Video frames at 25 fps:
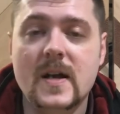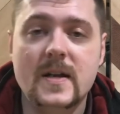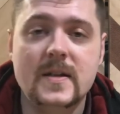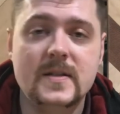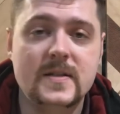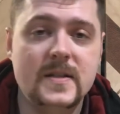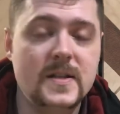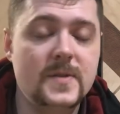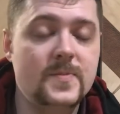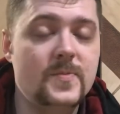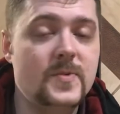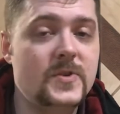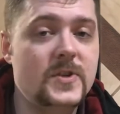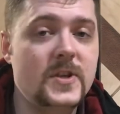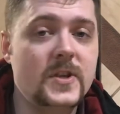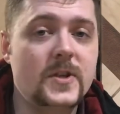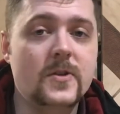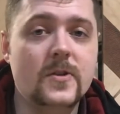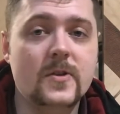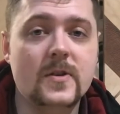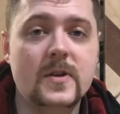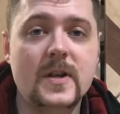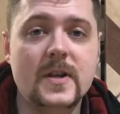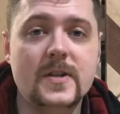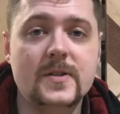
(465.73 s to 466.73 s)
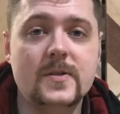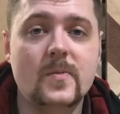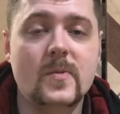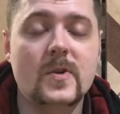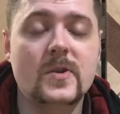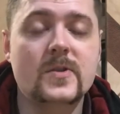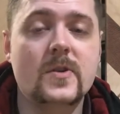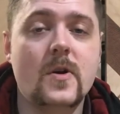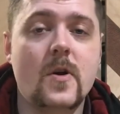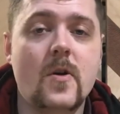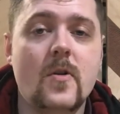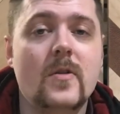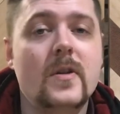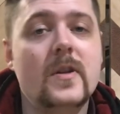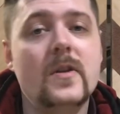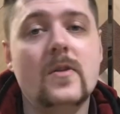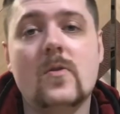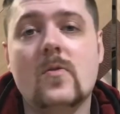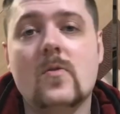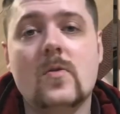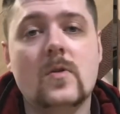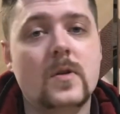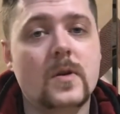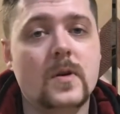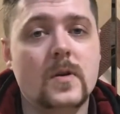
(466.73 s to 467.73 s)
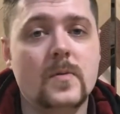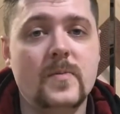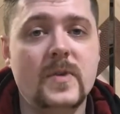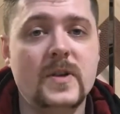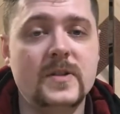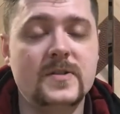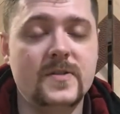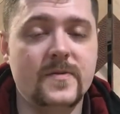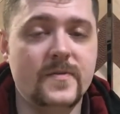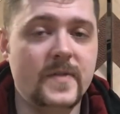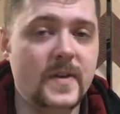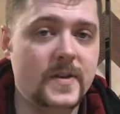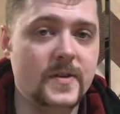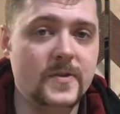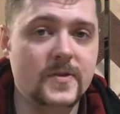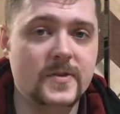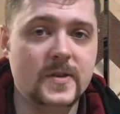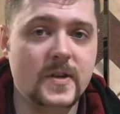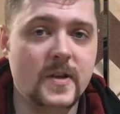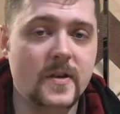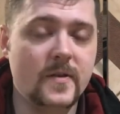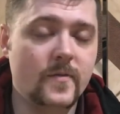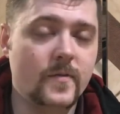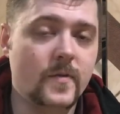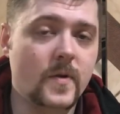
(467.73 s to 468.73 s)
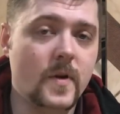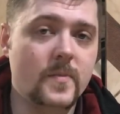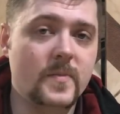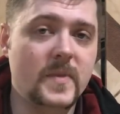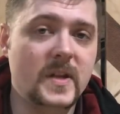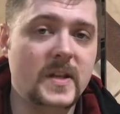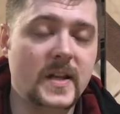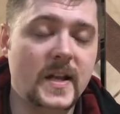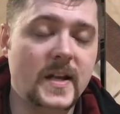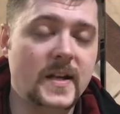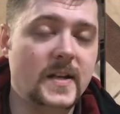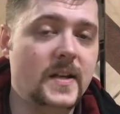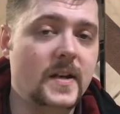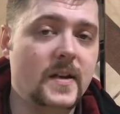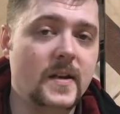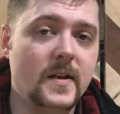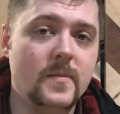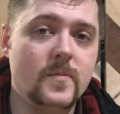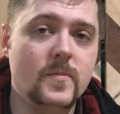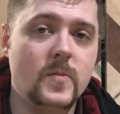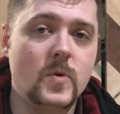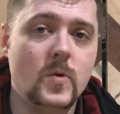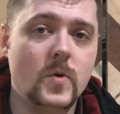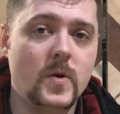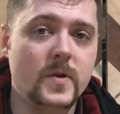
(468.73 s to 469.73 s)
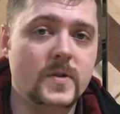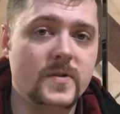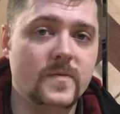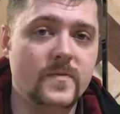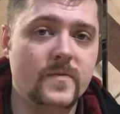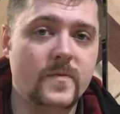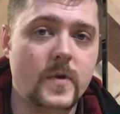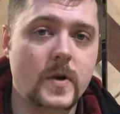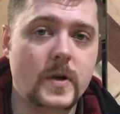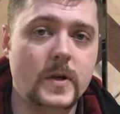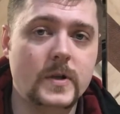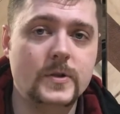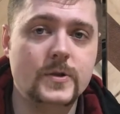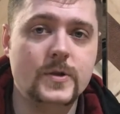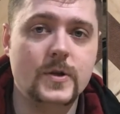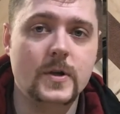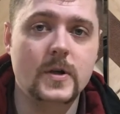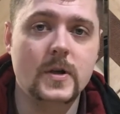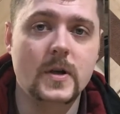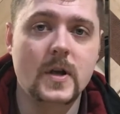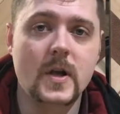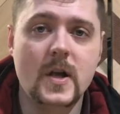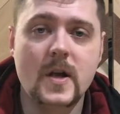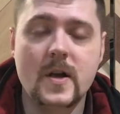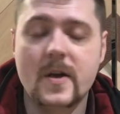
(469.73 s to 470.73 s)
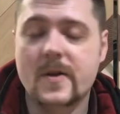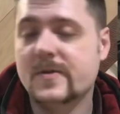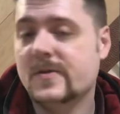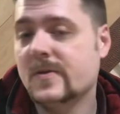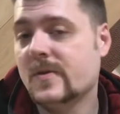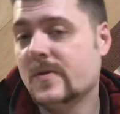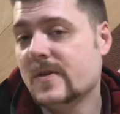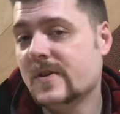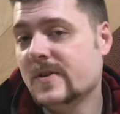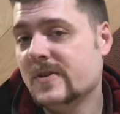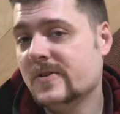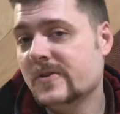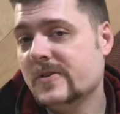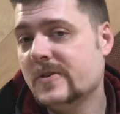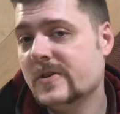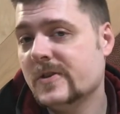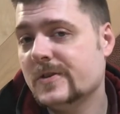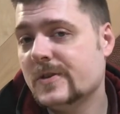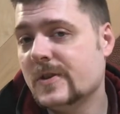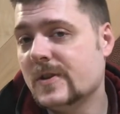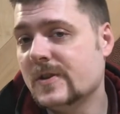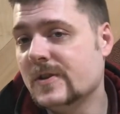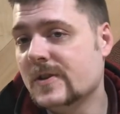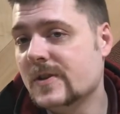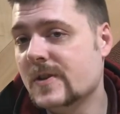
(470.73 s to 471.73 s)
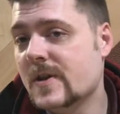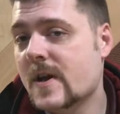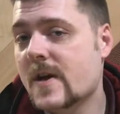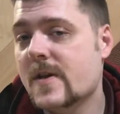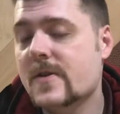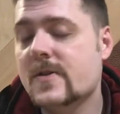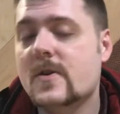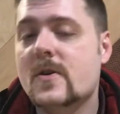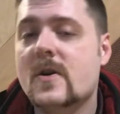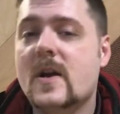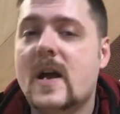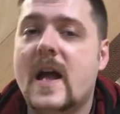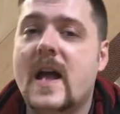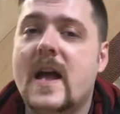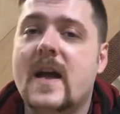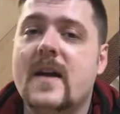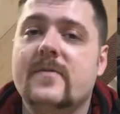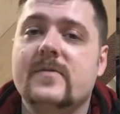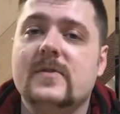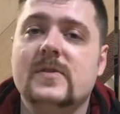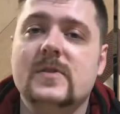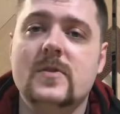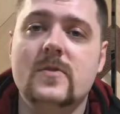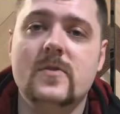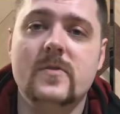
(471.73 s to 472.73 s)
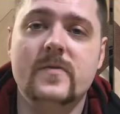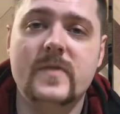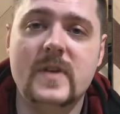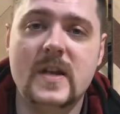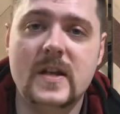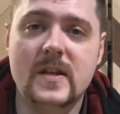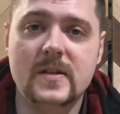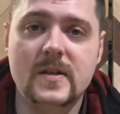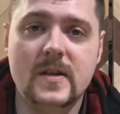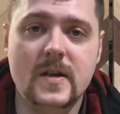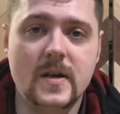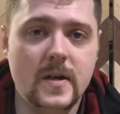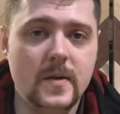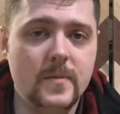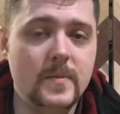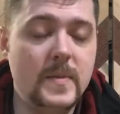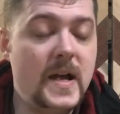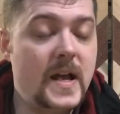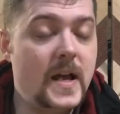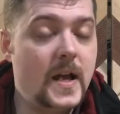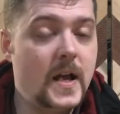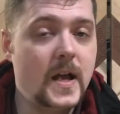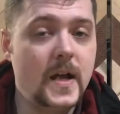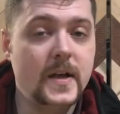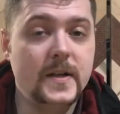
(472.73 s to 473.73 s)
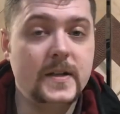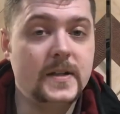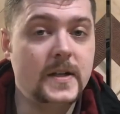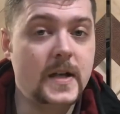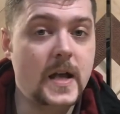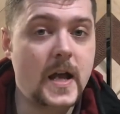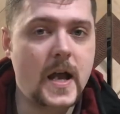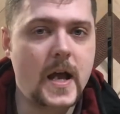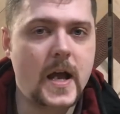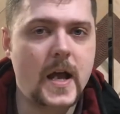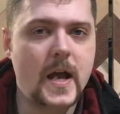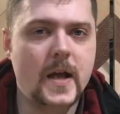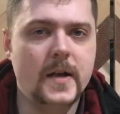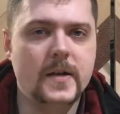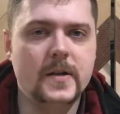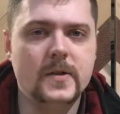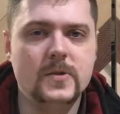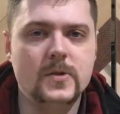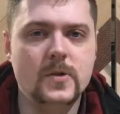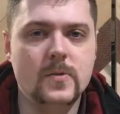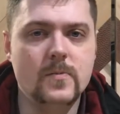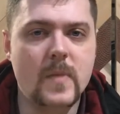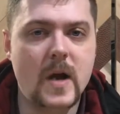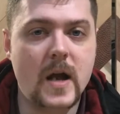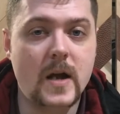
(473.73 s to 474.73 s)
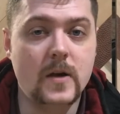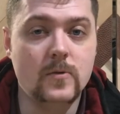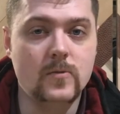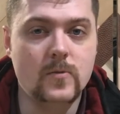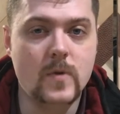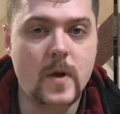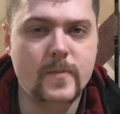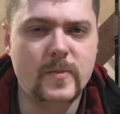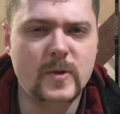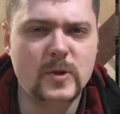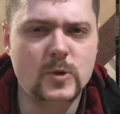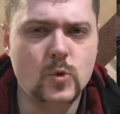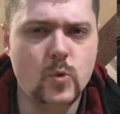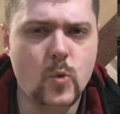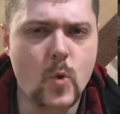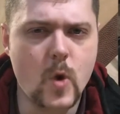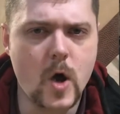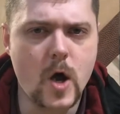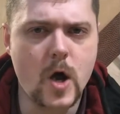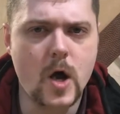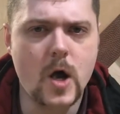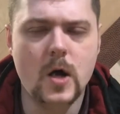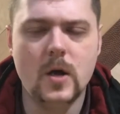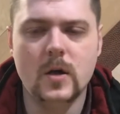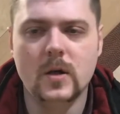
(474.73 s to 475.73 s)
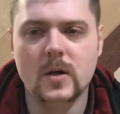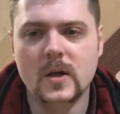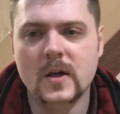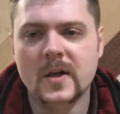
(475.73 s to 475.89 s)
These particular customers already order a bunch of other stuff from me, like cutting boards and furniture, so this is just another avenue of income I can add to my repertoire.